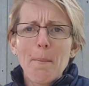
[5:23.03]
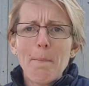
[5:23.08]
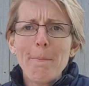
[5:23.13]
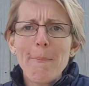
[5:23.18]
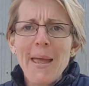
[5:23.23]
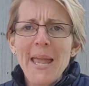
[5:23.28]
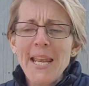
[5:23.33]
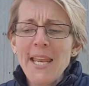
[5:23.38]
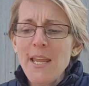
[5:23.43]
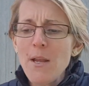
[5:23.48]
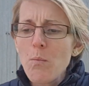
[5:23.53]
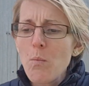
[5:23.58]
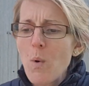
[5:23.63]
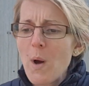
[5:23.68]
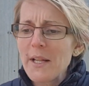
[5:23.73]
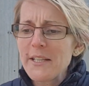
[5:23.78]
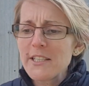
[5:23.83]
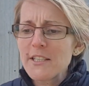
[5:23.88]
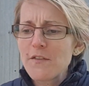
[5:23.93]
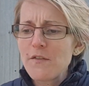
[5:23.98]
Many
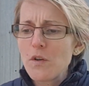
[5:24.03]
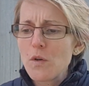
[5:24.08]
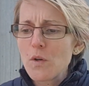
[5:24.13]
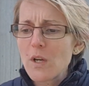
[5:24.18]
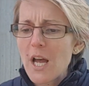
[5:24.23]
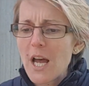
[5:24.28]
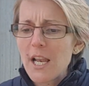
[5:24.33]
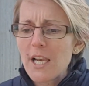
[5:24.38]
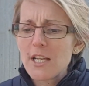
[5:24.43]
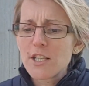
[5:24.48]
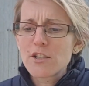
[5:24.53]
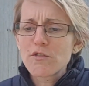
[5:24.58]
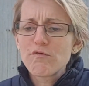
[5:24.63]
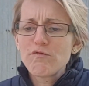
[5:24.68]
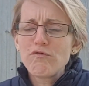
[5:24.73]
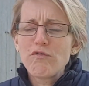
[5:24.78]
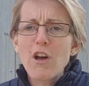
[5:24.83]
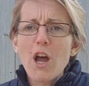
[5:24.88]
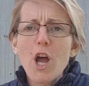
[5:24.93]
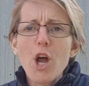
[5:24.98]
wonderful colours
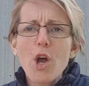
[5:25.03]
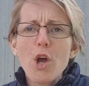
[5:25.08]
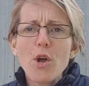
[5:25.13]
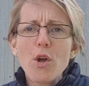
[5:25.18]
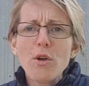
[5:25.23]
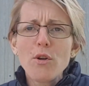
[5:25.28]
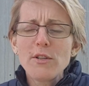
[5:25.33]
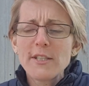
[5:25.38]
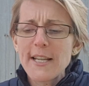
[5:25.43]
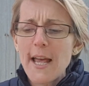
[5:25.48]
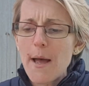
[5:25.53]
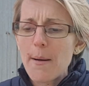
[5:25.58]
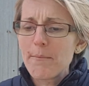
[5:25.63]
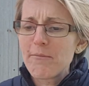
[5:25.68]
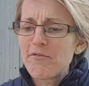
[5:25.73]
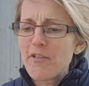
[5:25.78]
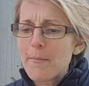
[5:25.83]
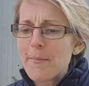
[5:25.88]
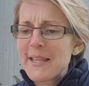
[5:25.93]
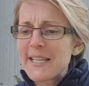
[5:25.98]
rose
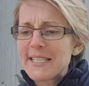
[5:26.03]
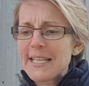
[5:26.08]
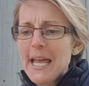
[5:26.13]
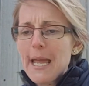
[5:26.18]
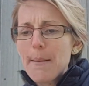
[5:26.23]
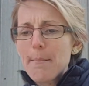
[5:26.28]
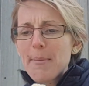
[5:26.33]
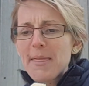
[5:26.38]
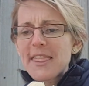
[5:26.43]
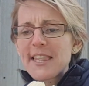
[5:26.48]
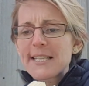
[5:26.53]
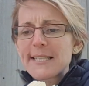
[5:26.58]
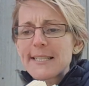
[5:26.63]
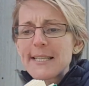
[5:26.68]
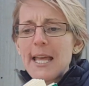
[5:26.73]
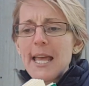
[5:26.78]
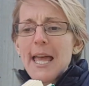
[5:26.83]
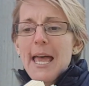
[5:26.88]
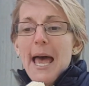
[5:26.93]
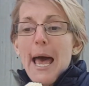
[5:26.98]
up from the depths
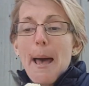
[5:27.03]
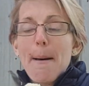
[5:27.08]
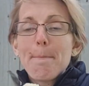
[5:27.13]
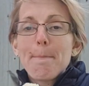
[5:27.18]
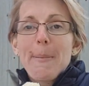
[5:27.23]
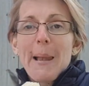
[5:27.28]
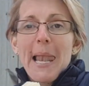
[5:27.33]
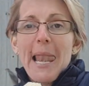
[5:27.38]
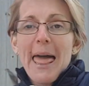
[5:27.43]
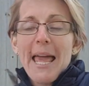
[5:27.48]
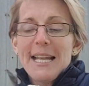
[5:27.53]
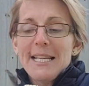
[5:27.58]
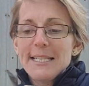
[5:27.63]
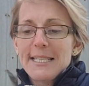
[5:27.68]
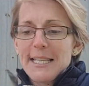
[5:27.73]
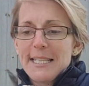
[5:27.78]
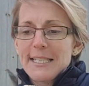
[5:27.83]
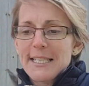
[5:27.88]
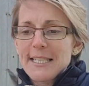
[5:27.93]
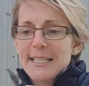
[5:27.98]
and
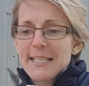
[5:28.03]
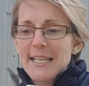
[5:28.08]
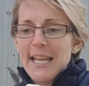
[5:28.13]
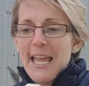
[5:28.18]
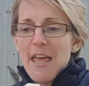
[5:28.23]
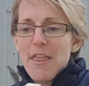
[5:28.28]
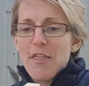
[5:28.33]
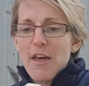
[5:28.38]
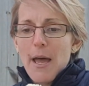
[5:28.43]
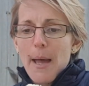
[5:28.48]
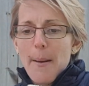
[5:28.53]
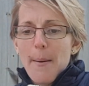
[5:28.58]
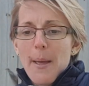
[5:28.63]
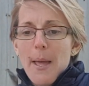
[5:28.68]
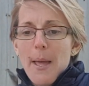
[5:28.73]
blended together: